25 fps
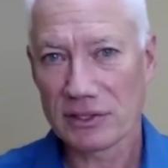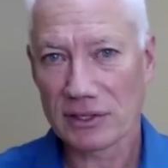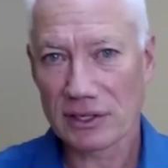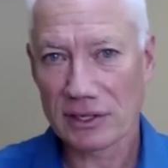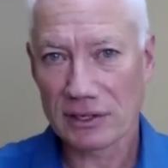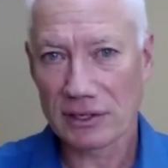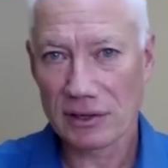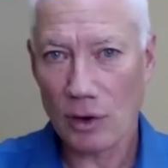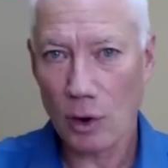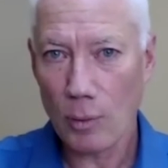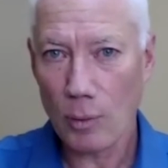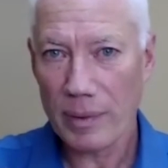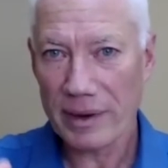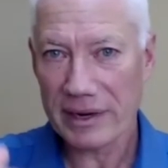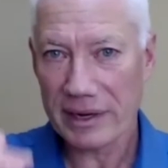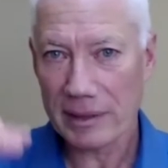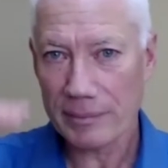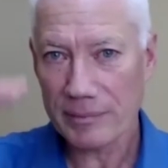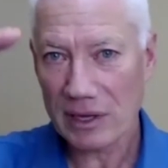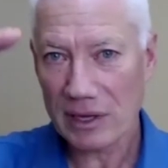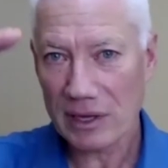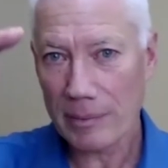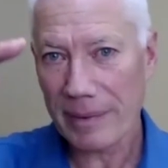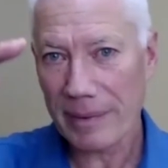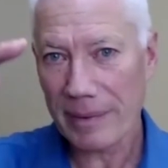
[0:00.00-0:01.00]
You can open
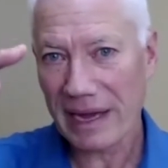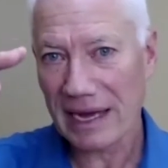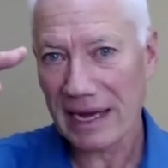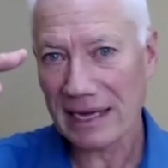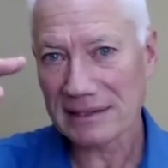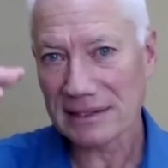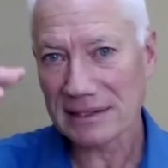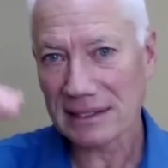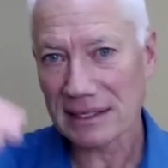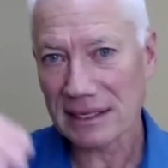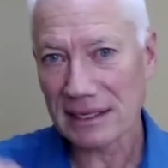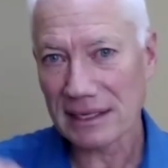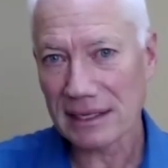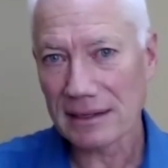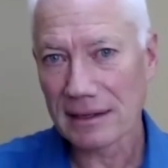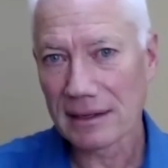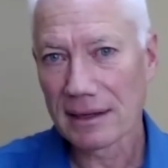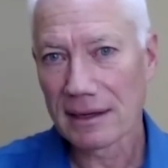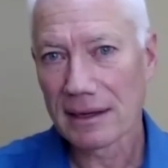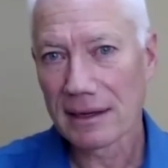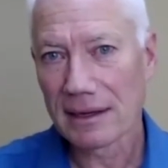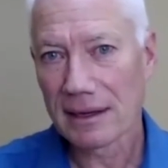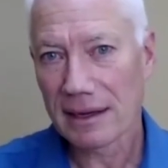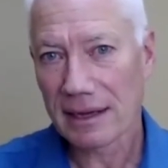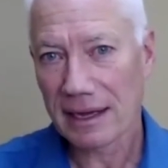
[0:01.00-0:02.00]
up the capacity
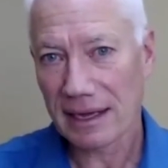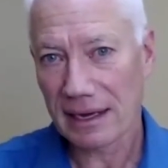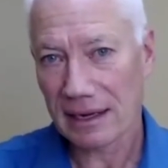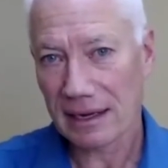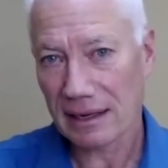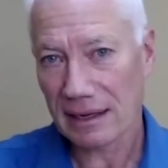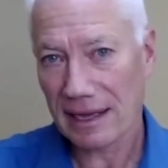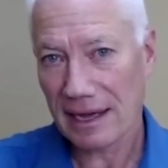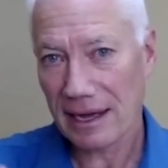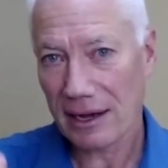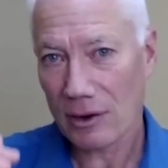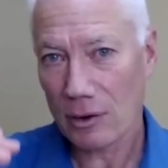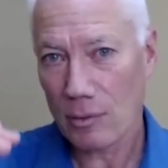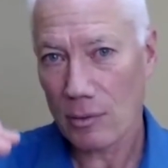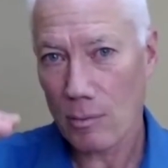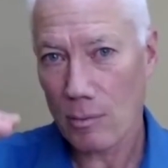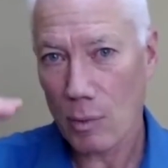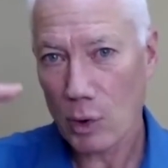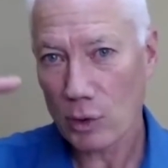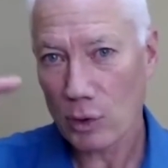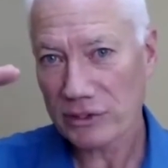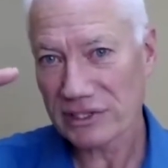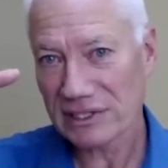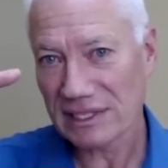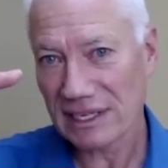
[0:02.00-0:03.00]
and allow
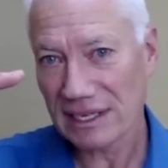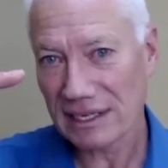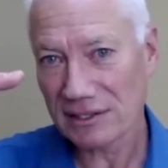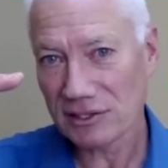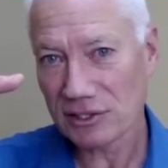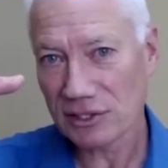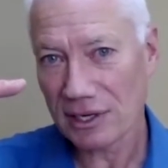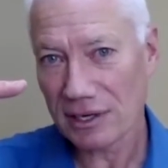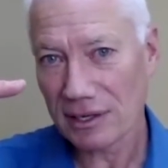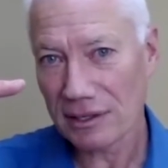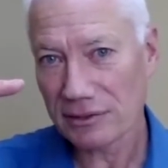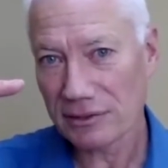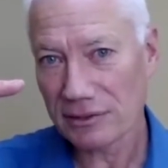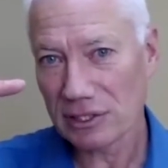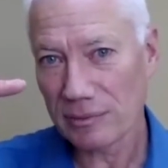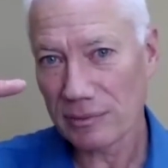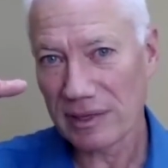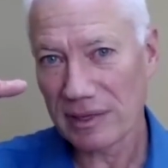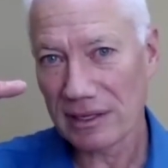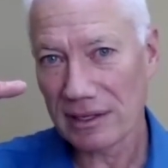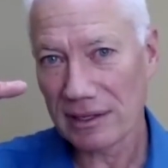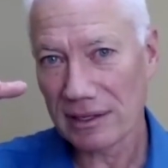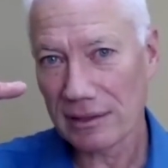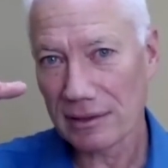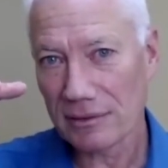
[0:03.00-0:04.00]
more state of charge to
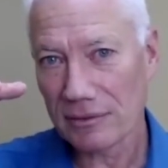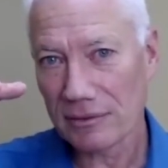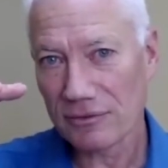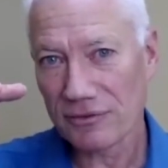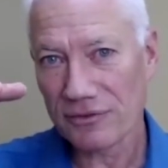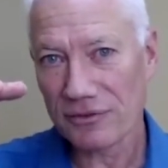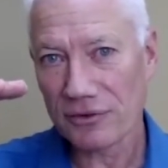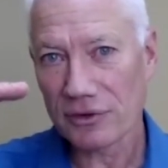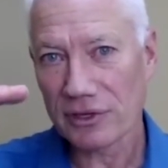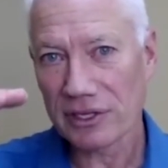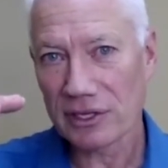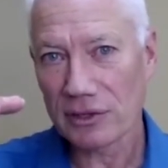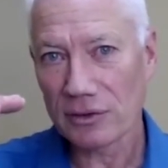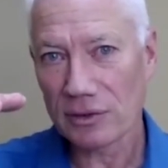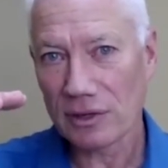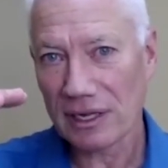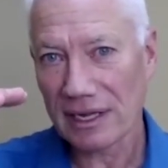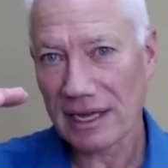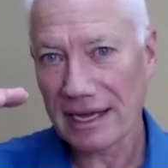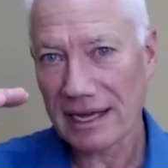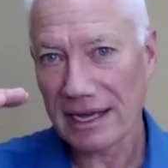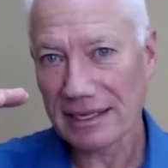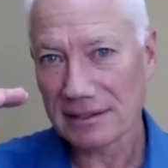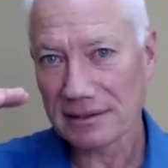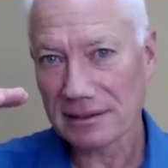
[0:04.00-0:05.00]
be fully
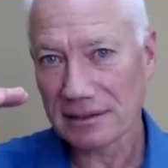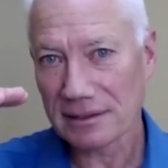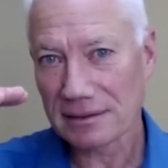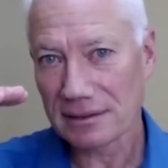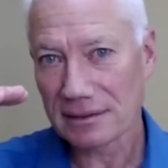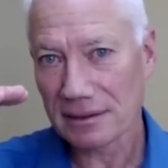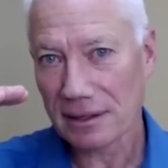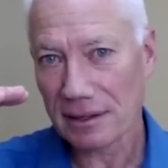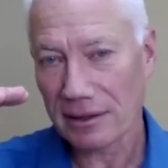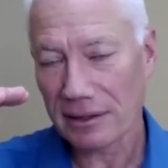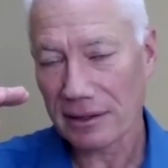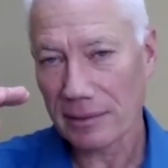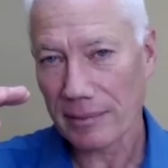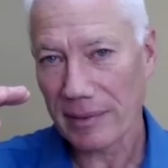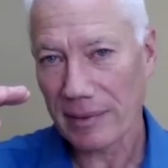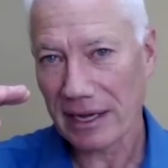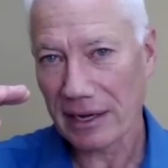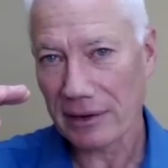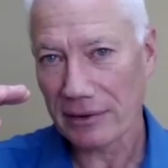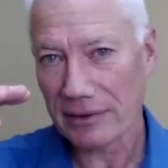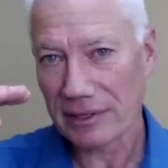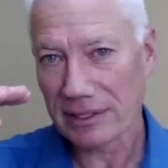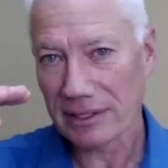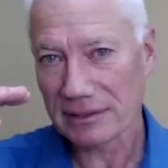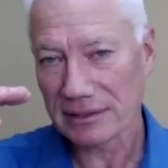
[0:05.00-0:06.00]
utilized on the
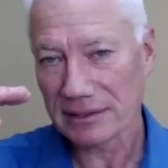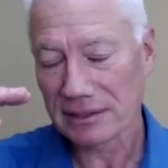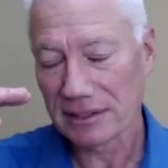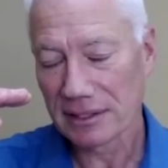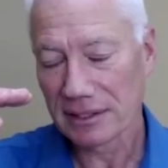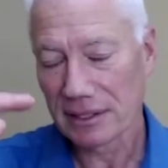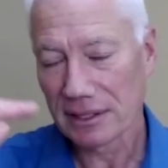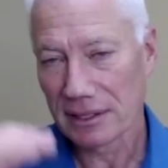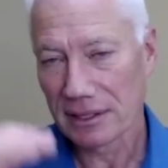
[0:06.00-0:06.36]
batteries.